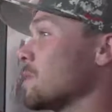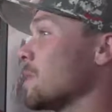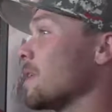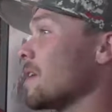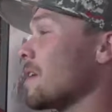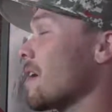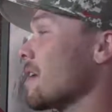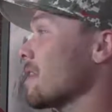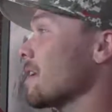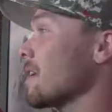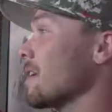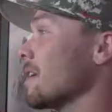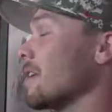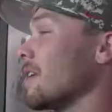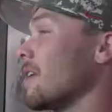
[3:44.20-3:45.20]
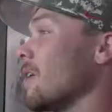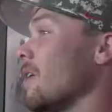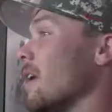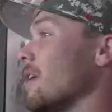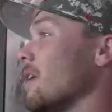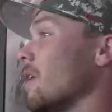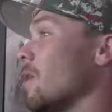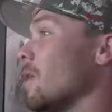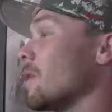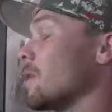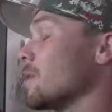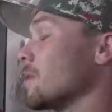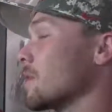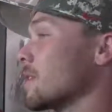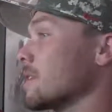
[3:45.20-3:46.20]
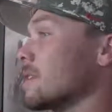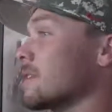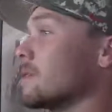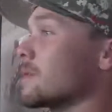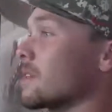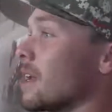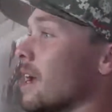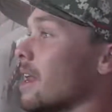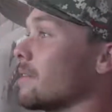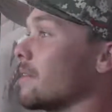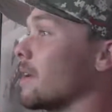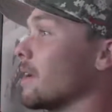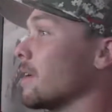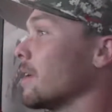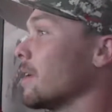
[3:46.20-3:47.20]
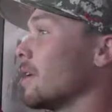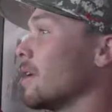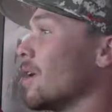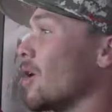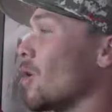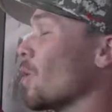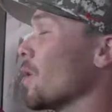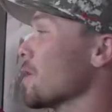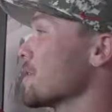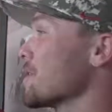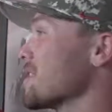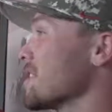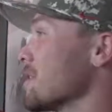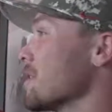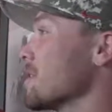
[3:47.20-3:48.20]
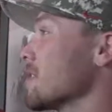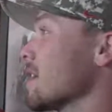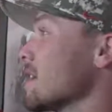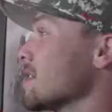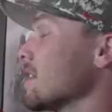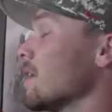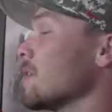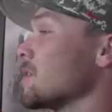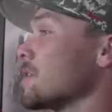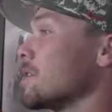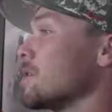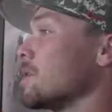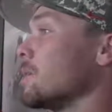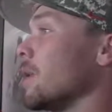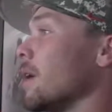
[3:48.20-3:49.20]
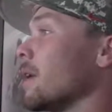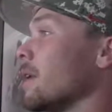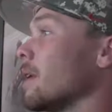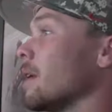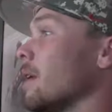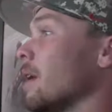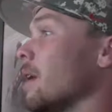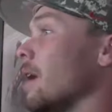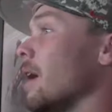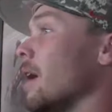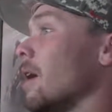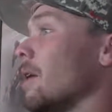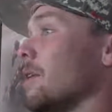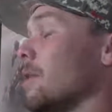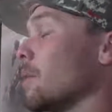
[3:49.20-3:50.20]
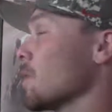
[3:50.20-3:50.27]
be there, I think. You know, I know it was kind of a weird series against LSU. But, you know,